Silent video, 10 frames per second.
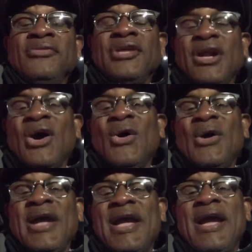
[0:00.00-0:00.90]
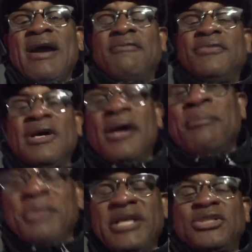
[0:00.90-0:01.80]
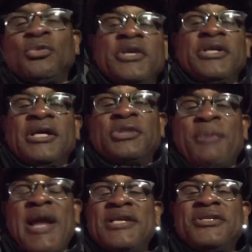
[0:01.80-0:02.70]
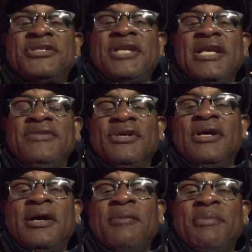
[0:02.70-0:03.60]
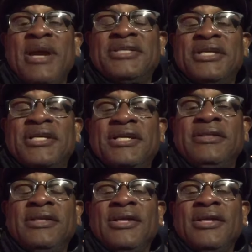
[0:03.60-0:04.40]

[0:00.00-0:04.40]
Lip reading: that all have mixed with Spanish, either a Mexican